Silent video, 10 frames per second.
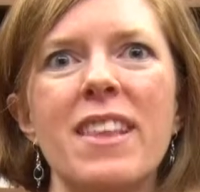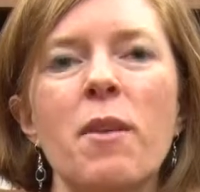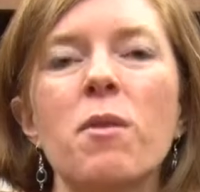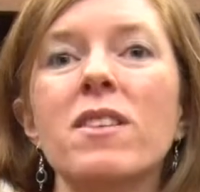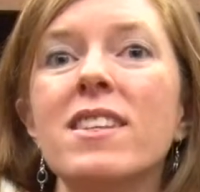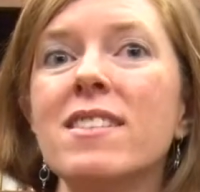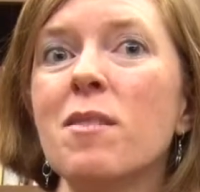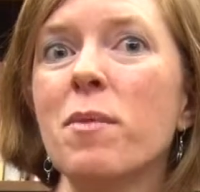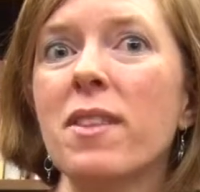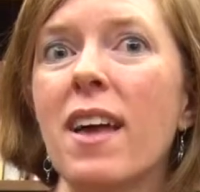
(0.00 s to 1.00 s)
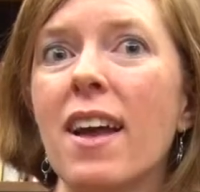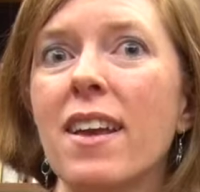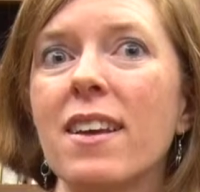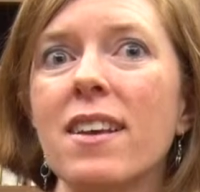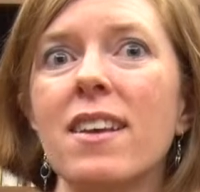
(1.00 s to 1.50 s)
they were at least
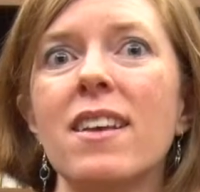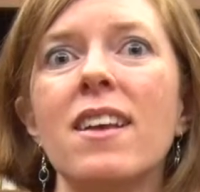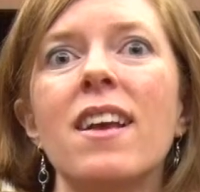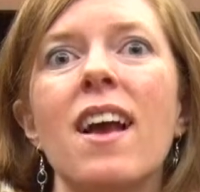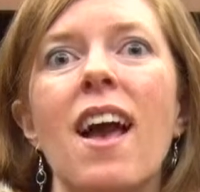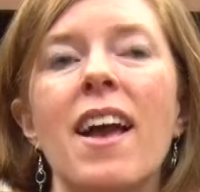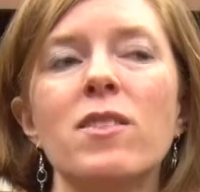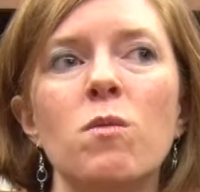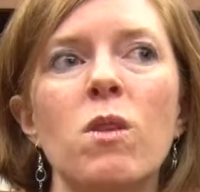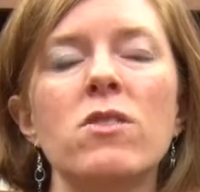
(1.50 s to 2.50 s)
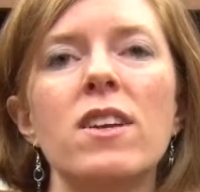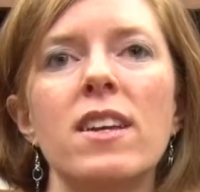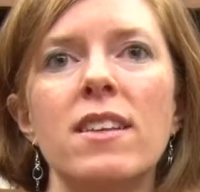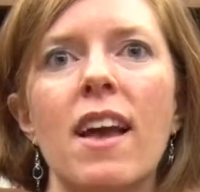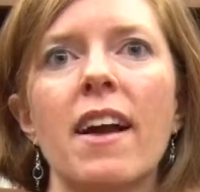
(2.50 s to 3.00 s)
sympathetic and were
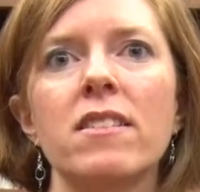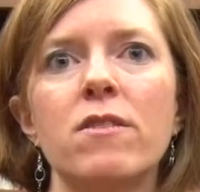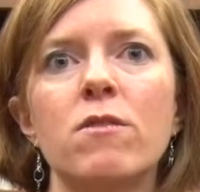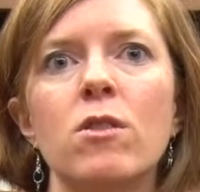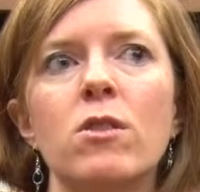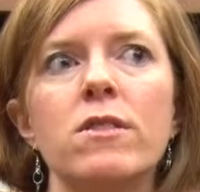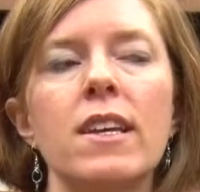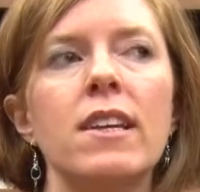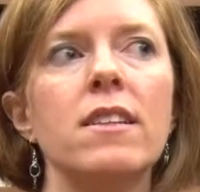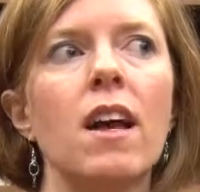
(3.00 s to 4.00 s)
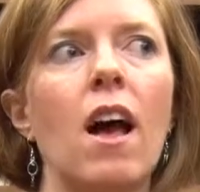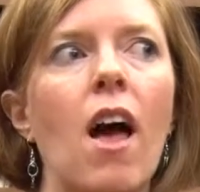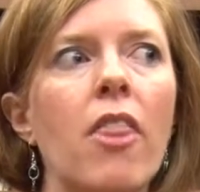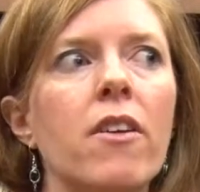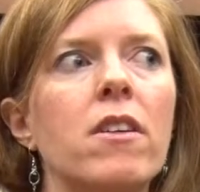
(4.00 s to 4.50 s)
taking active roles in
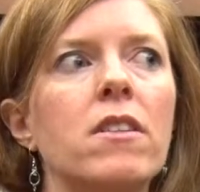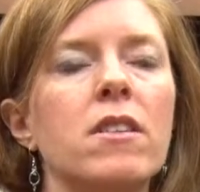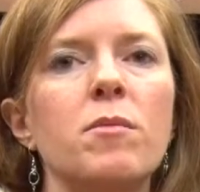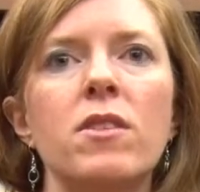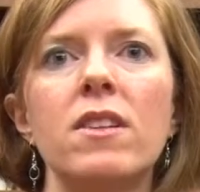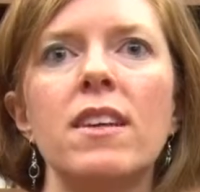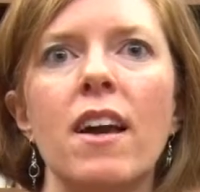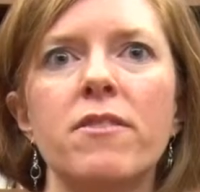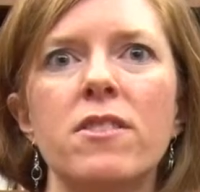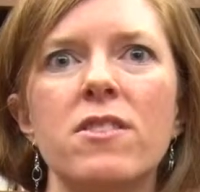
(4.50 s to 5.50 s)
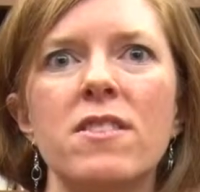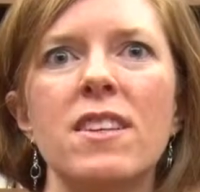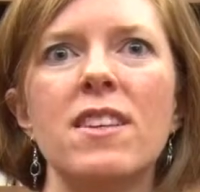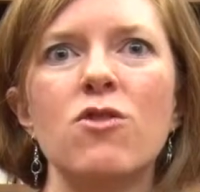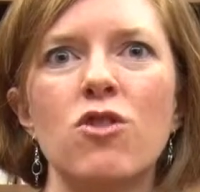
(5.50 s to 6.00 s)
other community efforts
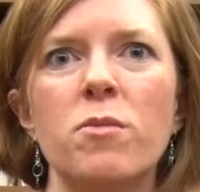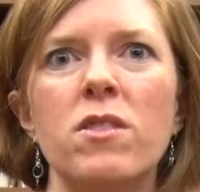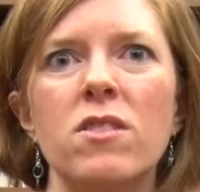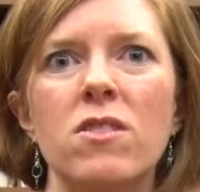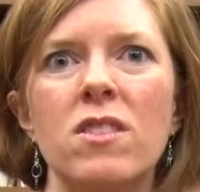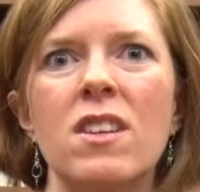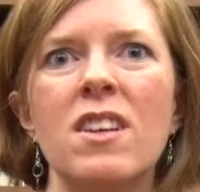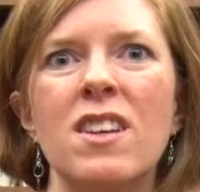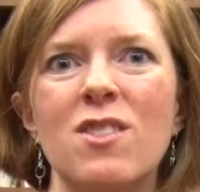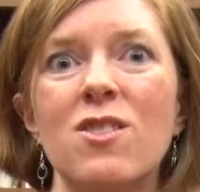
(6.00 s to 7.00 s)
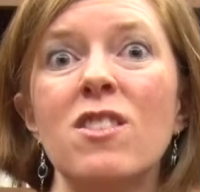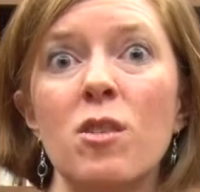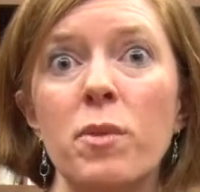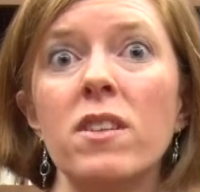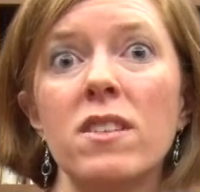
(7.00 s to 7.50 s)
that contributed to
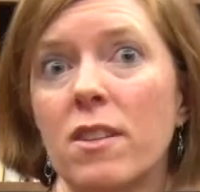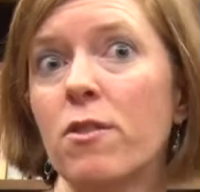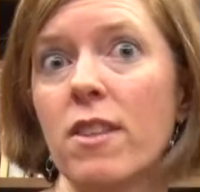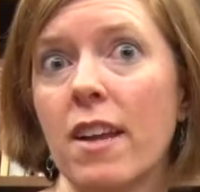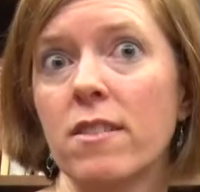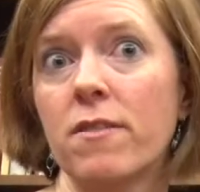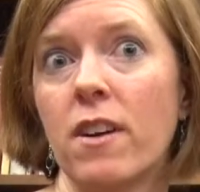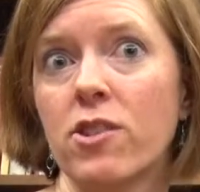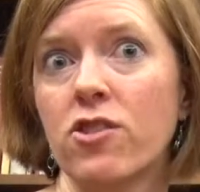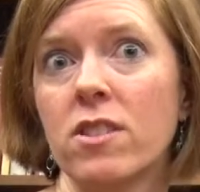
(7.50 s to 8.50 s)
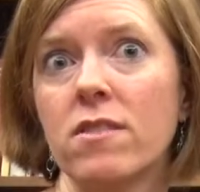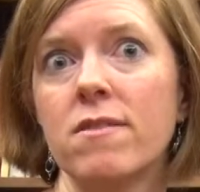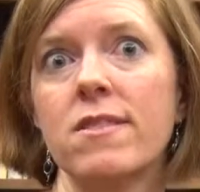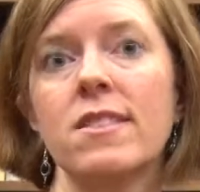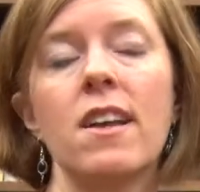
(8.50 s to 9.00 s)
the ability for that to function,
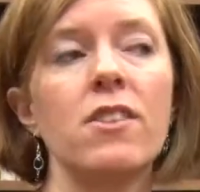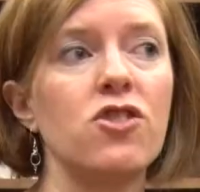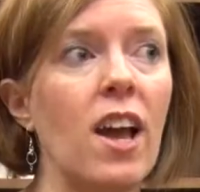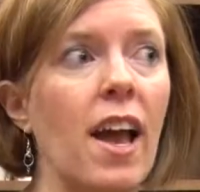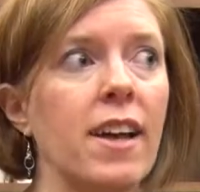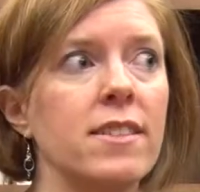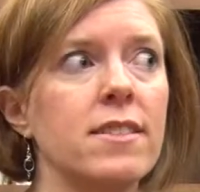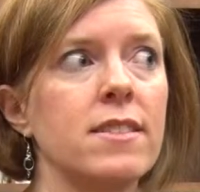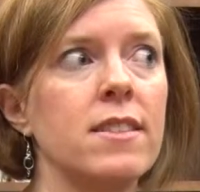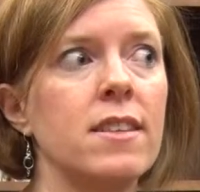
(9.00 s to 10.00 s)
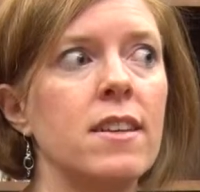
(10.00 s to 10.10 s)
such as